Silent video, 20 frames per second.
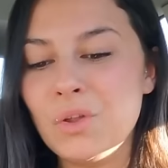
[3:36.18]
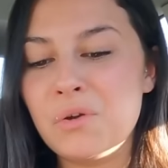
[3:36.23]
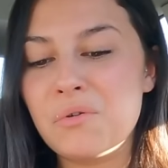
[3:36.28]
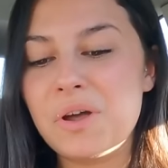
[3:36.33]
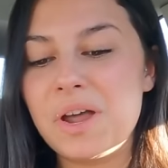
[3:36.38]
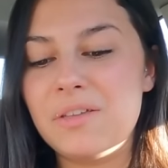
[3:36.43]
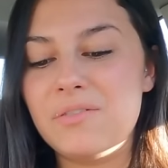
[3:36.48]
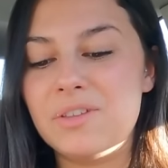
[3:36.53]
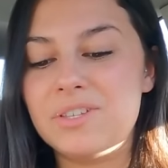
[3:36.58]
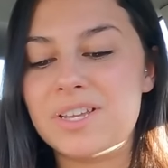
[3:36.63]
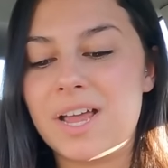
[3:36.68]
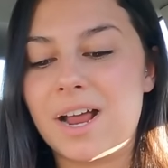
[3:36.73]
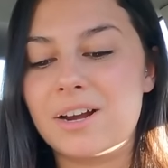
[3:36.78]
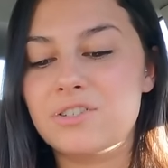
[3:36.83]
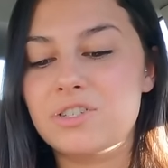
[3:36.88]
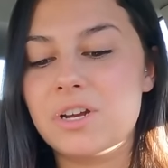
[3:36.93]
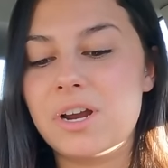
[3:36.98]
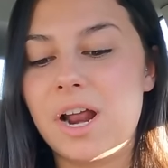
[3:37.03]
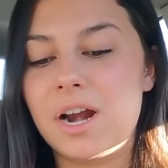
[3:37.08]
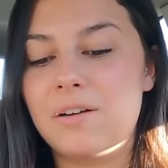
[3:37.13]
Okay, this
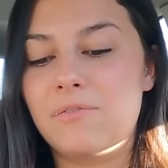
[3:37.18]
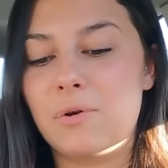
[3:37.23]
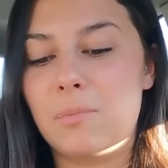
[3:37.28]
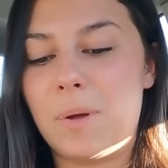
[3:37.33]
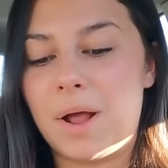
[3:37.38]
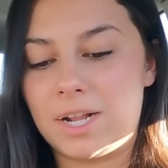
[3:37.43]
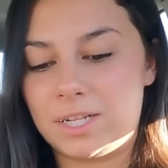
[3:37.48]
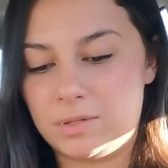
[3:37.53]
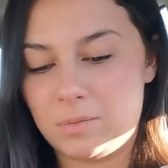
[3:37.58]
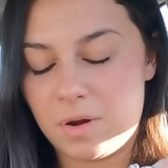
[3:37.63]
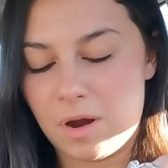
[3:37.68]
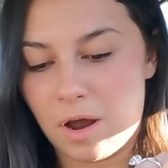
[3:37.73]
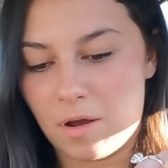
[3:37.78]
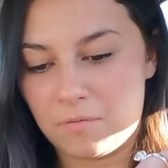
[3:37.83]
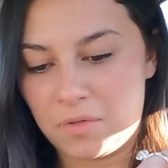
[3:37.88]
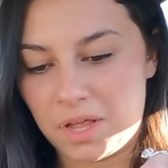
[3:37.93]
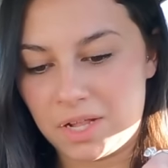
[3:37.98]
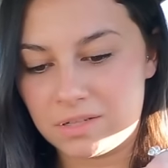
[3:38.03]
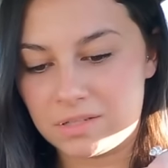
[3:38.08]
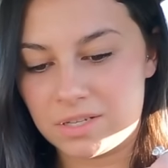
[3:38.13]
actually kind of reminds me
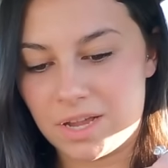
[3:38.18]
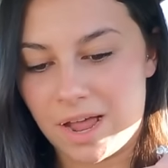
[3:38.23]
of that